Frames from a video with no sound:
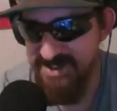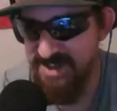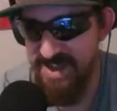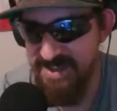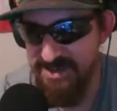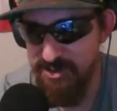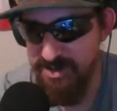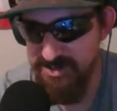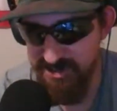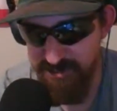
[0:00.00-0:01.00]
You're
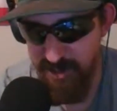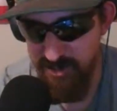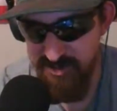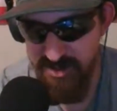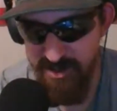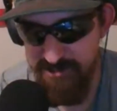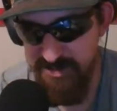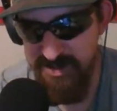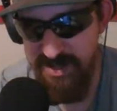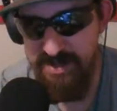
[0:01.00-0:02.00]
not just posting up
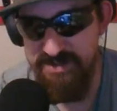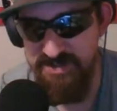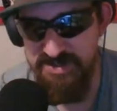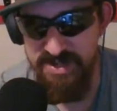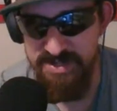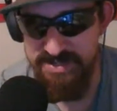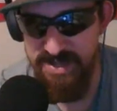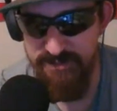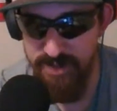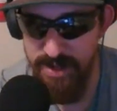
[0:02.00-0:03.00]
just eating 6,
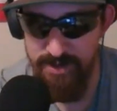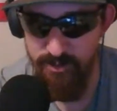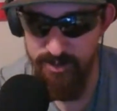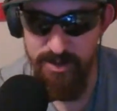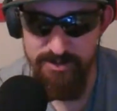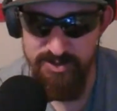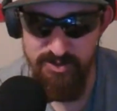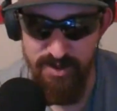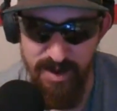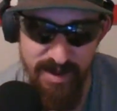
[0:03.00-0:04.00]
7, 8 Oreos
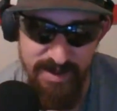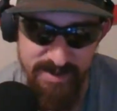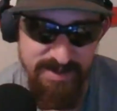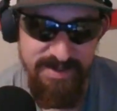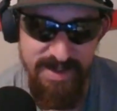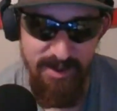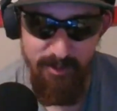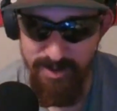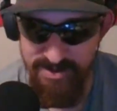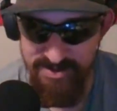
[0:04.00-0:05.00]
dry. How
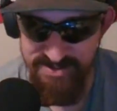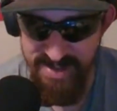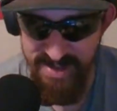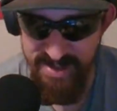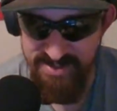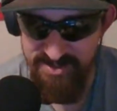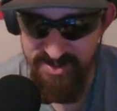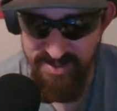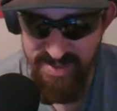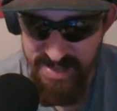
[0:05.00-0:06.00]
weird is that?
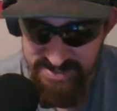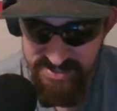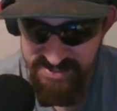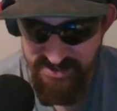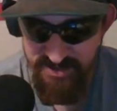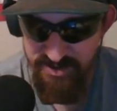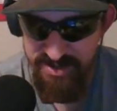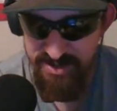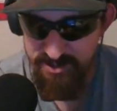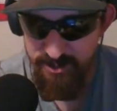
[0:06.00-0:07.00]
That's a serial
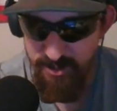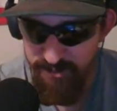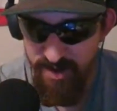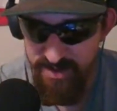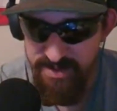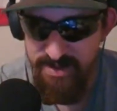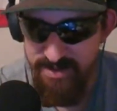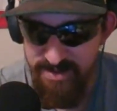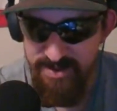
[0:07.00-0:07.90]
killer move right there.